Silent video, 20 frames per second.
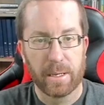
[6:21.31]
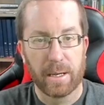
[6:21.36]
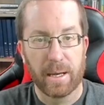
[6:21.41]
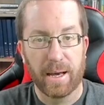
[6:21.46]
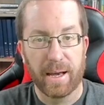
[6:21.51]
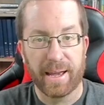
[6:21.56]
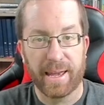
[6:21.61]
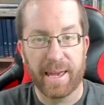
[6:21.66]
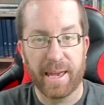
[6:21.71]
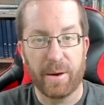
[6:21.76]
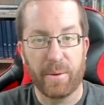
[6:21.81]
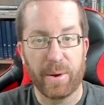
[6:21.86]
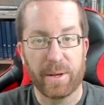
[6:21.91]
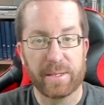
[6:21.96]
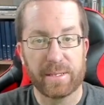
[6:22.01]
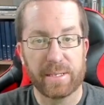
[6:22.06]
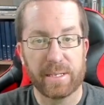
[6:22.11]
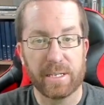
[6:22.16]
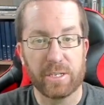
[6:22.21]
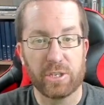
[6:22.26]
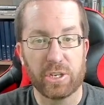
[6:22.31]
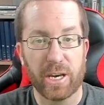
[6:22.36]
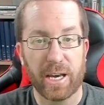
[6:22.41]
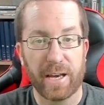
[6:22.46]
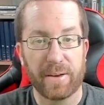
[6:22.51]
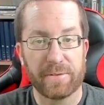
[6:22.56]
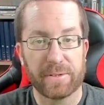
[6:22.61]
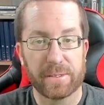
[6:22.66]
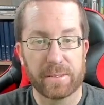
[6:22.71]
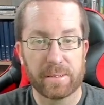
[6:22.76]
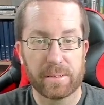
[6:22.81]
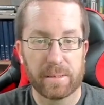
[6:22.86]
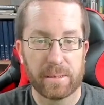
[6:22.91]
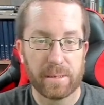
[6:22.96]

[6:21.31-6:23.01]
I can't wait to see Jeff's.